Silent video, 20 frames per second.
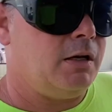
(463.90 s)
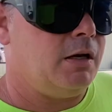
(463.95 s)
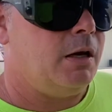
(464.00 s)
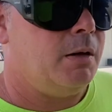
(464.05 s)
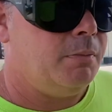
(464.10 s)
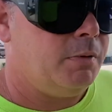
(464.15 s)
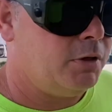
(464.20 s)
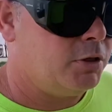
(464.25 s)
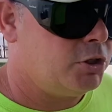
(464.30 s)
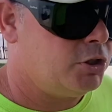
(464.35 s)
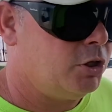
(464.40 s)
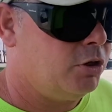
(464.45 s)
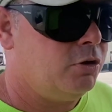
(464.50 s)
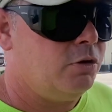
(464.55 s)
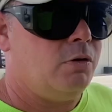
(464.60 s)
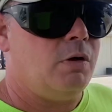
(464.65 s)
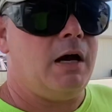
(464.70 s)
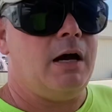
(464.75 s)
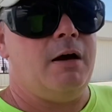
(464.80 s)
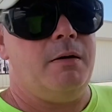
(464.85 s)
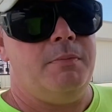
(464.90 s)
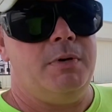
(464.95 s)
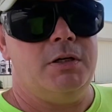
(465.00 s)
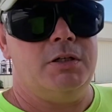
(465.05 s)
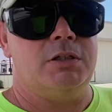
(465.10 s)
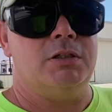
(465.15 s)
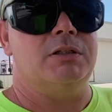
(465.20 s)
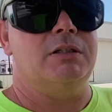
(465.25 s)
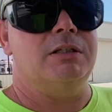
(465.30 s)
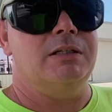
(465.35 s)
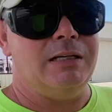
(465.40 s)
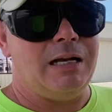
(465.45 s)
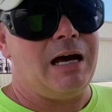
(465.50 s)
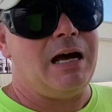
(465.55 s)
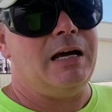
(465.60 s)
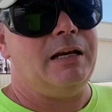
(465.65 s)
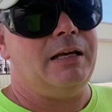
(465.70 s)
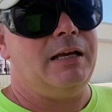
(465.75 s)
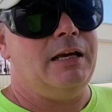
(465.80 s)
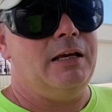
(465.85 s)
I'm going to show you how much is
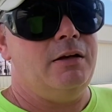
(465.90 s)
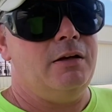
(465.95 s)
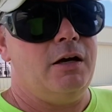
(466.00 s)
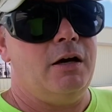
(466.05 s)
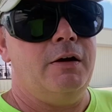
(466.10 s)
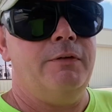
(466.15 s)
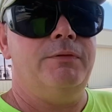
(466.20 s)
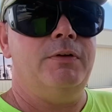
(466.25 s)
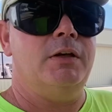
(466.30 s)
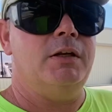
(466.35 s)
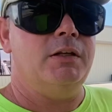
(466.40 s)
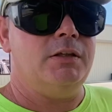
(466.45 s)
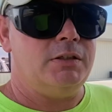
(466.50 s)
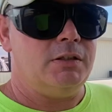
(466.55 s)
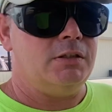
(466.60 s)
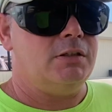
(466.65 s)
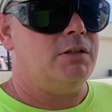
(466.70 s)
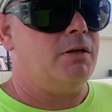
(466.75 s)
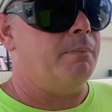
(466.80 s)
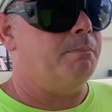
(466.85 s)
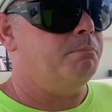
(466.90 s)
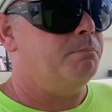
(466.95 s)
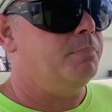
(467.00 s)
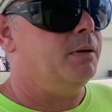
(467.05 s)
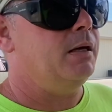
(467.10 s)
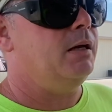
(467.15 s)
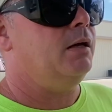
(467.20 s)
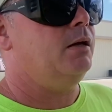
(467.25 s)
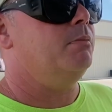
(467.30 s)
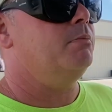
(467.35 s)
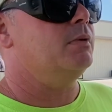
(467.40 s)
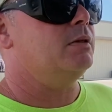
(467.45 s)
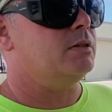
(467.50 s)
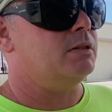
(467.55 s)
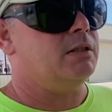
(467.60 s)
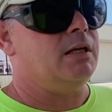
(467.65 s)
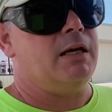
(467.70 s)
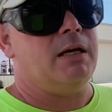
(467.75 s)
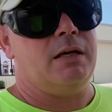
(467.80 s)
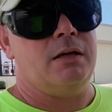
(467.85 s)
not enough, and this is a big
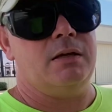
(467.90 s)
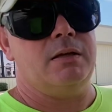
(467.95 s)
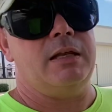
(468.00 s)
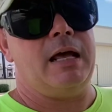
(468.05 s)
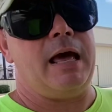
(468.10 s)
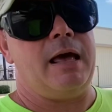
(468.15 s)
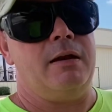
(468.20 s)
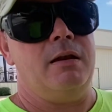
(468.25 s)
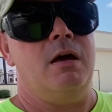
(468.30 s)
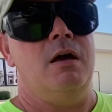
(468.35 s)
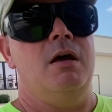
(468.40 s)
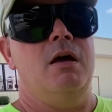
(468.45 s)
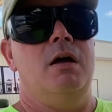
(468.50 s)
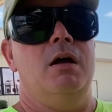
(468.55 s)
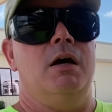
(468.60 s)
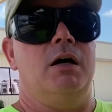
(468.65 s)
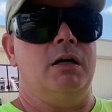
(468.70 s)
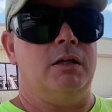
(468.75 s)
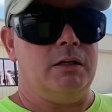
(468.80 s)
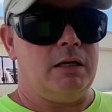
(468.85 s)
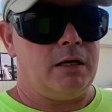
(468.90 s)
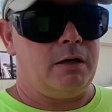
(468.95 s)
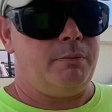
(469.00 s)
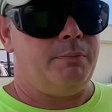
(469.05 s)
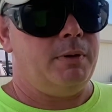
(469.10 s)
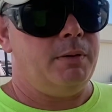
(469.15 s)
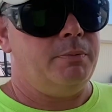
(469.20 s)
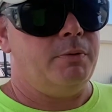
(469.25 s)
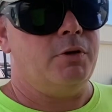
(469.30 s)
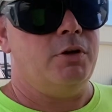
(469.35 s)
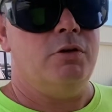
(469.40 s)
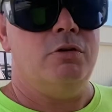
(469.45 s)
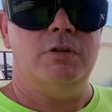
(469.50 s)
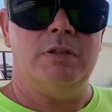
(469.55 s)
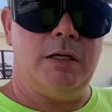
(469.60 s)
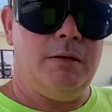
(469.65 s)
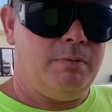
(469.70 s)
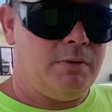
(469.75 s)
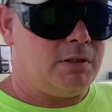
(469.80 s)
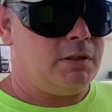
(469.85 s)
mistake that a lot of people use.
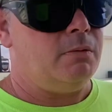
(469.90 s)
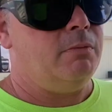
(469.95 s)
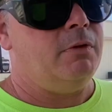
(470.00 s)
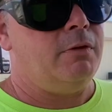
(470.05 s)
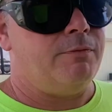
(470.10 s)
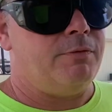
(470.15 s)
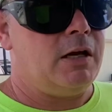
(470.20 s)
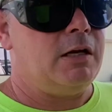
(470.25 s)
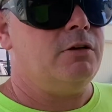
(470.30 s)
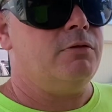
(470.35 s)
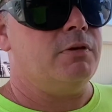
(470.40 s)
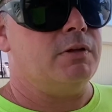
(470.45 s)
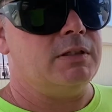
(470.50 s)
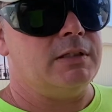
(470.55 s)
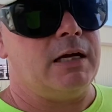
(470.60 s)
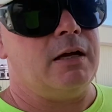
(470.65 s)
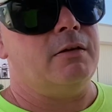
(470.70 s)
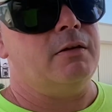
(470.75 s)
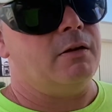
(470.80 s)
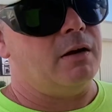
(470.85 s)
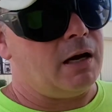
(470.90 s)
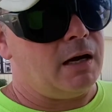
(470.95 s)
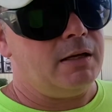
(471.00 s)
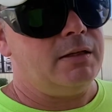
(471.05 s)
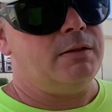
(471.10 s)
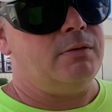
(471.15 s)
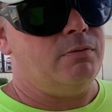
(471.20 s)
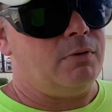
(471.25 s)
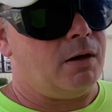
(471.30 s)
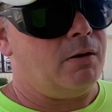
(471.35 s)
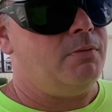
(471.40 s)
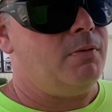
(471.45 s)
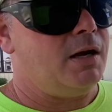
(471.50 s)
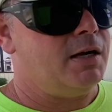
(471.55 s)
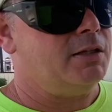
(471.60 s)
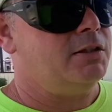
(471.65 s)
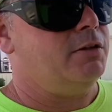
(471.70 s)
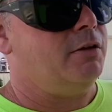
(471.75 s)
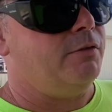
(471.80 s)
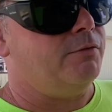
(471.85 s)
Even some of the veterans out there, I
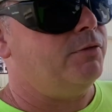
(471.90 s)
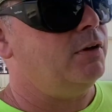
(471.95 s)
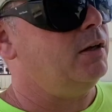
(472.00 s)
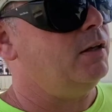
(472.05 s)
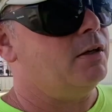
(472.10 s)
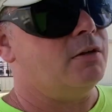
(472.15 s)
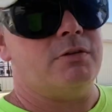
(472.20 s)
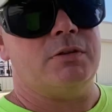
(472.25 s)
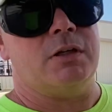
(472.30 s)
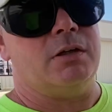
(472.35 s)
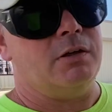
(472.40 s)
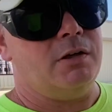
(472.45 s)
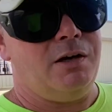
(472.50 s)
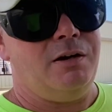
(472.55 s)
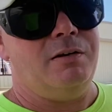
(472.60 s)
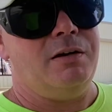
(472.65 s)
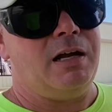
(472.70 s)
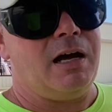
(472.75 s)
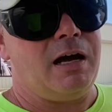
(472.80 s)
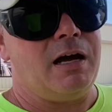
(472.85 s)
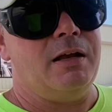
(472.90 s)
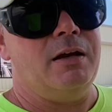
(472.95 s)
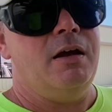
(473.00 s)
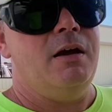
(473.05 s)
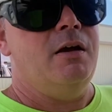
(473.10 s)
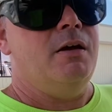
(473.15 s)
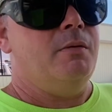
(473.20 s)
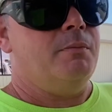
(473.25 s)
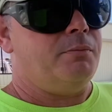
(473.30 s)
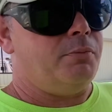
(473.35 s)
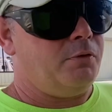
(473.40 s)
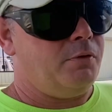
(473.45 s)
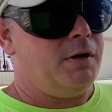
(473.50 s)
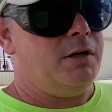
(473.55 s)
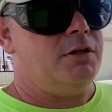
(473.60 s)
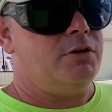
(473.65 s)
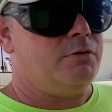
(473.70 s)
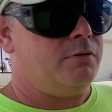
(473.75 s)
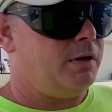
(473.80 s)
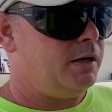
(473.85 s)
watch their videos and they're not
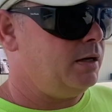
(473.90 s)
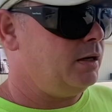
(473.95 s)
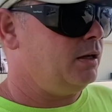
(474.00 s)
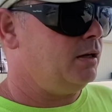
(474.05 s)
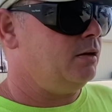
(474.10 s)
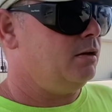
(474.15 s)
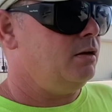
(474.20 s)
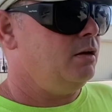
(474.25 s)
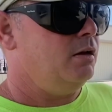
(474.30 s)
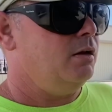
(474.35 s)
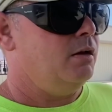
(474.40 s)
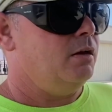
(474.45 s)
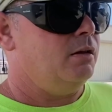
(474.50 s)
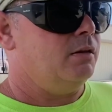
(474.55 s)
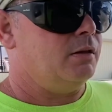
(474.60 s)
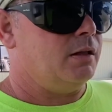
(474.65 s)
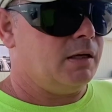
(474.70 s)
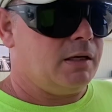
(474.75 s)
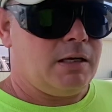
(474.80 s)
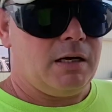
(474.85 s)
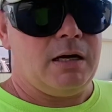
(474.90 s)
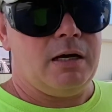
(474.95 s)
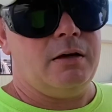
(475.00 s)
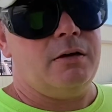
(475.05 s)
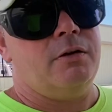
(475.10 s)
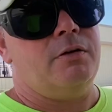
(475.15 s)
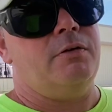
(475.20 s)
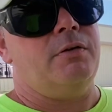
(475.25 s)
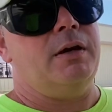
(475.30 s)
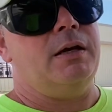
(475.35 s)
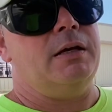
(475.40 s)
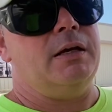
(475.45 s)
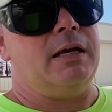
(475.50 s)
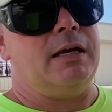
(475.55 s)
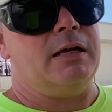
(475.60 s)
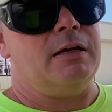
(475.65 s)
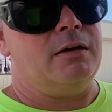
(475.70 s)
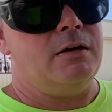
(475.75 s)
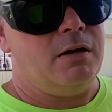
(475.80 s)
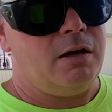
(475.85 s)
pre-treating the concrete
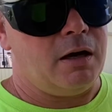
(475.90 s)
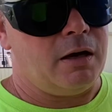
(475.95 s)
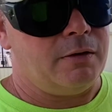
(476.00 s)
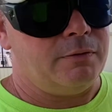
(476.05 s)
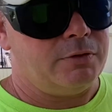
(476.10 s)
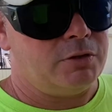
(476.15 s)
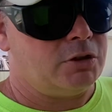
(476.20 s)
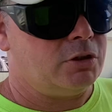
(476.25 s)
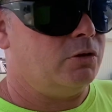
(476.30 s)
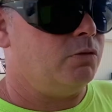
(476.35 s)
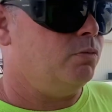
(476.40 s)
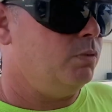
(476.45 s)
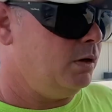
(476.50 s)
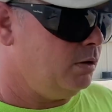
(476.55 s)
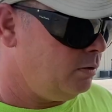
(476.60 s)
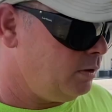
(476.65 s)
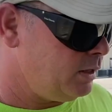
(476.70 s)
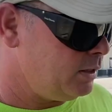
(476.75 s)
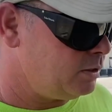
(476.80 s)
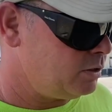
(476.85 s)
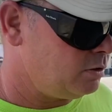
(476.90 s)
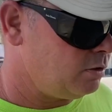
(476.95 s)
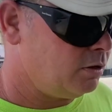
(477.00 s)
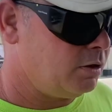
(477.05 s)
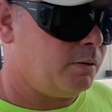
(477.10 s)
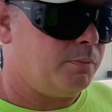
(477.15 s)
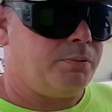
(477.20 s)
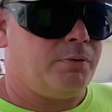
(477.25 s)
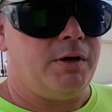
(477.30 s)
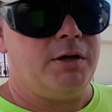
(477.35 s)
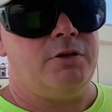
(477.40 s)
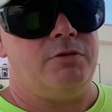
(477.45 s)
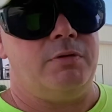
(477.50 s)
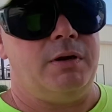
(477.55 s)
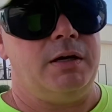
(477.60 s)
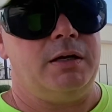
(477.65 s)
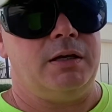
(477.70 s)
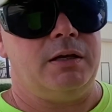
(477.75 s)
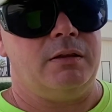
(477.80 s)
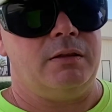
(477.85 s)
enough. So we're going to get started
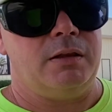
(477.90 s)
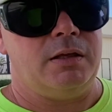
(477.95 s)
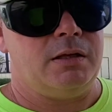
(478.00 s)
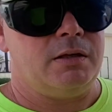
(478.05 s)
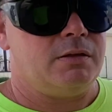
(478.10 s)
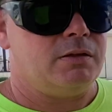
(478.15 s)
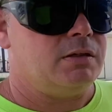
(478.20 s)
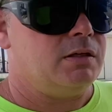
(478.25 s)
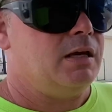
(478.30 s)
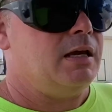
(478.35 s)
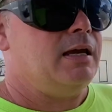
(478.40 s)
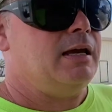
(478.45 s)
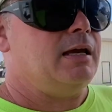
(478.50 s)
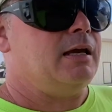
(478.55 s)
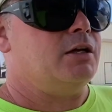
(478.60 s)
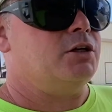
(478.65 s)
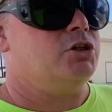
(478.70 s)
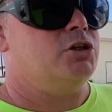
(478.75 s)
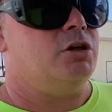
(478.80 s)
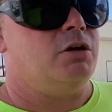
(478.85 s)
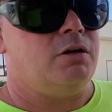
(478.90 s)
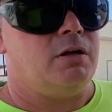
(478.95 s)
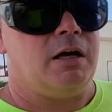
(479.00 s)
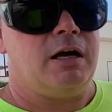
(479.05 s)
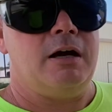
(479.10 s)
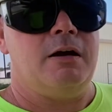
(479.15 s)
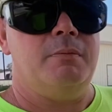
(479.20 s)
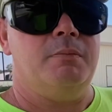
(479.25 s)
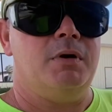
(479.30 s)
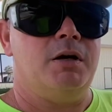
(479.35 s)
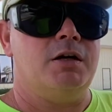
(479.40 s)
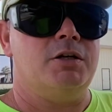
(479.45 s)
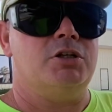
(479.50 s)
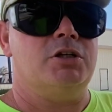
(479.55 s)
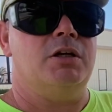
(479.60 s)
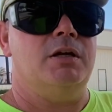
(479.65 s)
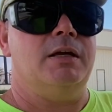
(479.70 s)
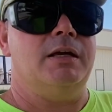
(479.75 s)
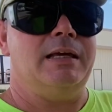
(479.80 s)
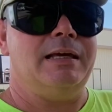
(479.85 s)
pre-treating this and show you how much
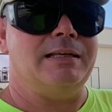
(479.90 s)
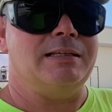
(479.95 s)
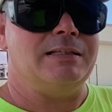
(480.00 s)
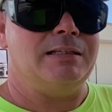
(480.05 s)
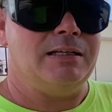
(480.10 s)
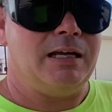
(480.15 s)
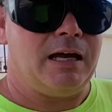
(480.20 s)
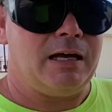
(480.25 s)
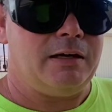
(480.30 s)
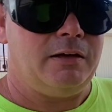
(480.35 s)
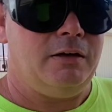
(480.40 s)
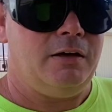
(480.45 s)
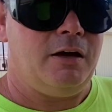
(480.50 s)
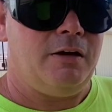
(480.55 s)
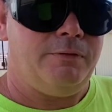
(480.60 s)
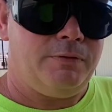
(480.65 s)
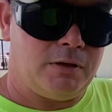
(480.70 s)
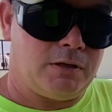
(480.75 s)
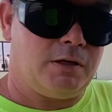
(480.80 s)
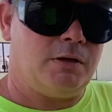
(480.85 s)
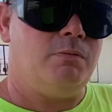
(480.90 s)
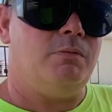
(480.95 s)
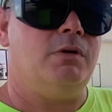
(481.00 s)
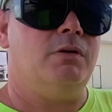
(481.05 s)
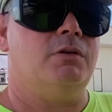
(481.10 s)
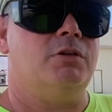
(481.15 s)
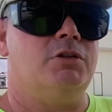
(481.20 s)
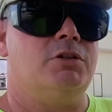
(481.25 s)
is not enough, and then we're going to